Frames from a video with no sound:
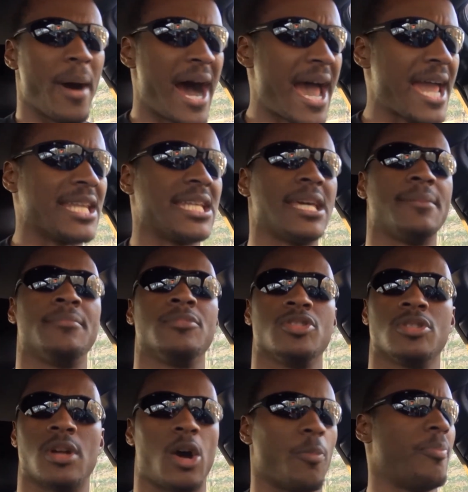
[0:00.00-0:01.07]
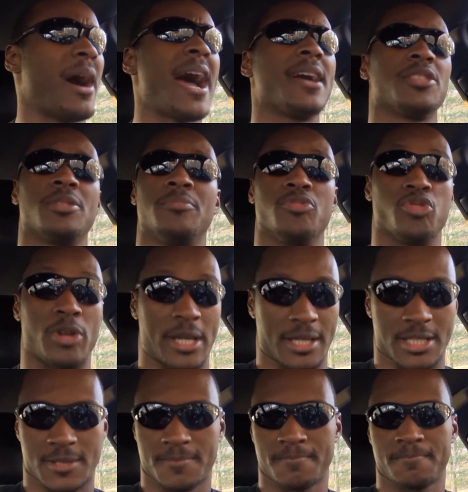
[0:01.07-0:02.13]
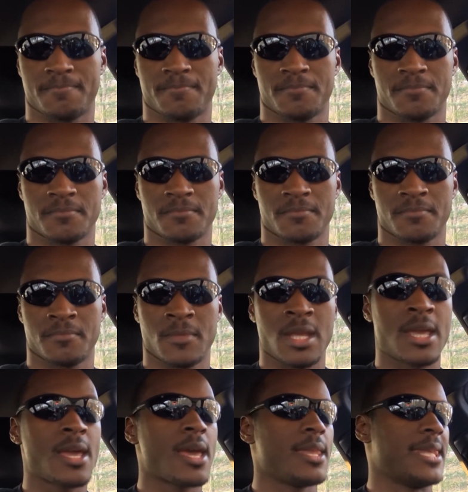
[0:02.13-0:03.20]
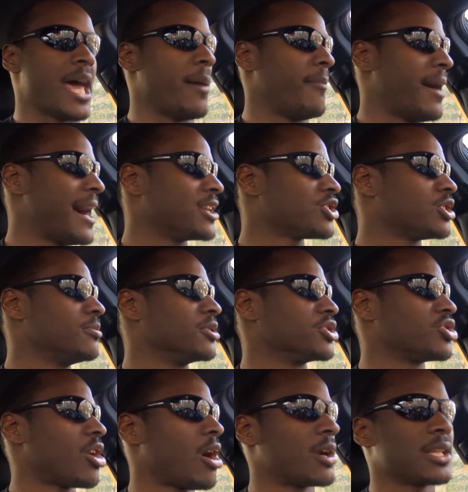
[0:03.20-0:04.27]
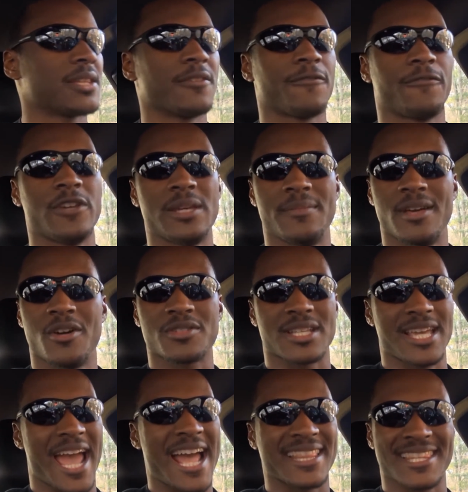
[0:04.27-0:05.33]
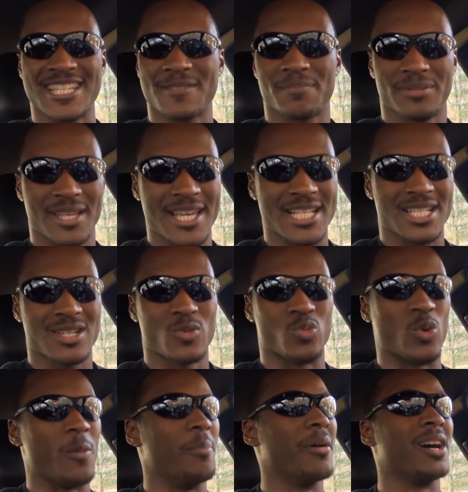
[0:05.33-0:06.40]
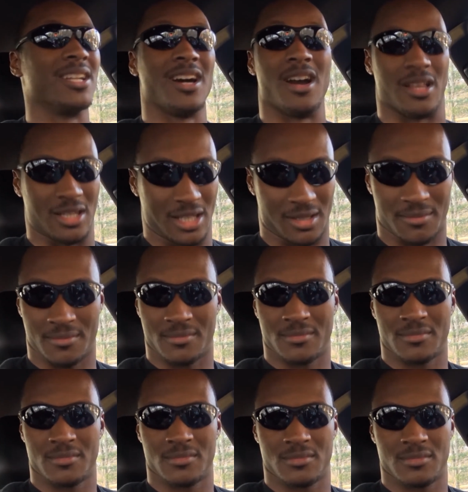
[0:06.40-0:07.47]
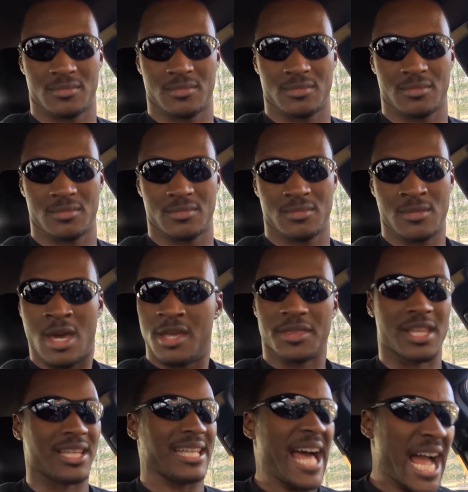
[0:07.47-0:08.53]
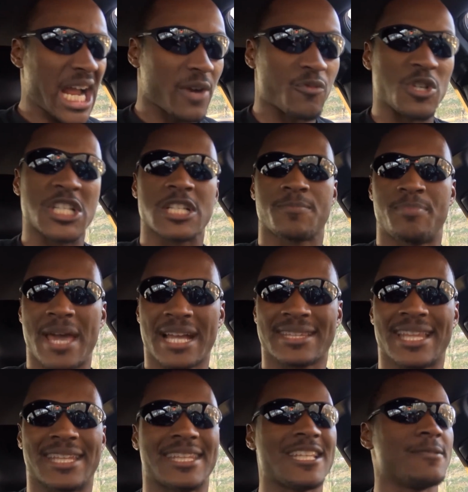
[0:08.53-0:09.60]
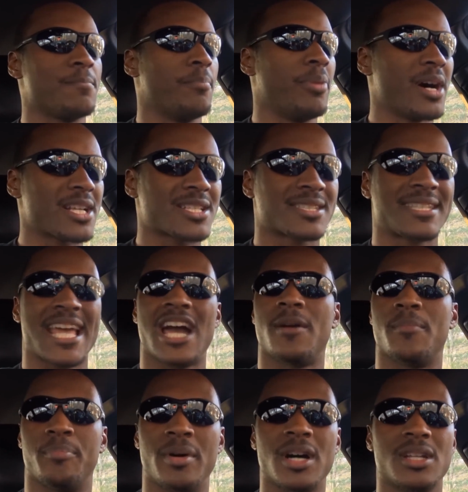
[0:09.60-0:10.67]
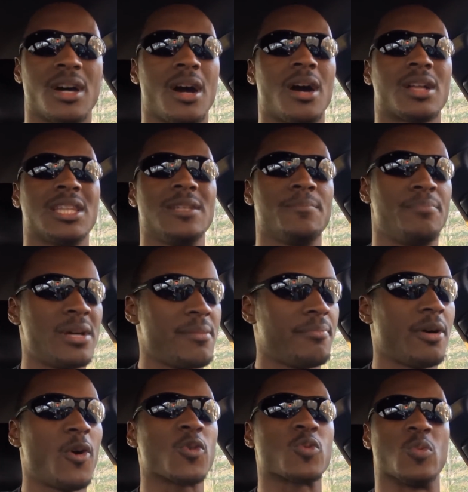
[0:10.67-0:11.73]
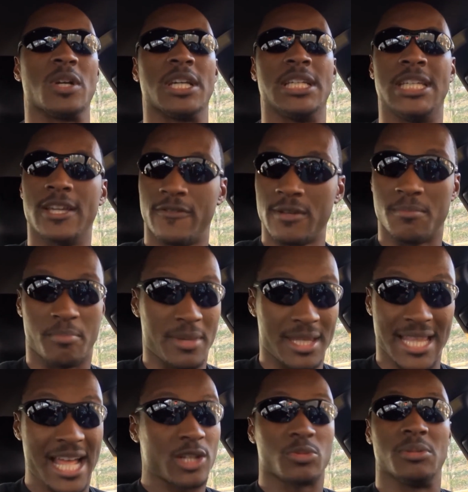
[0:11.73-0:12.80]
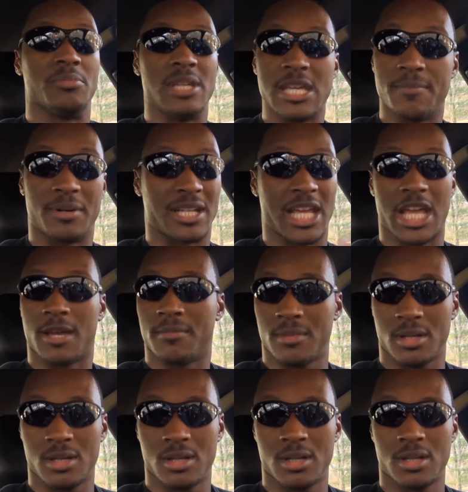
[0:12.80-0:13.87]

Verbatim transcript: buying him or buying them drinks. Now, mind you, the majority of the females at this place were butt ugly. The lack of respect that these bust down butt ugly bimbos were giving me, not only me but him,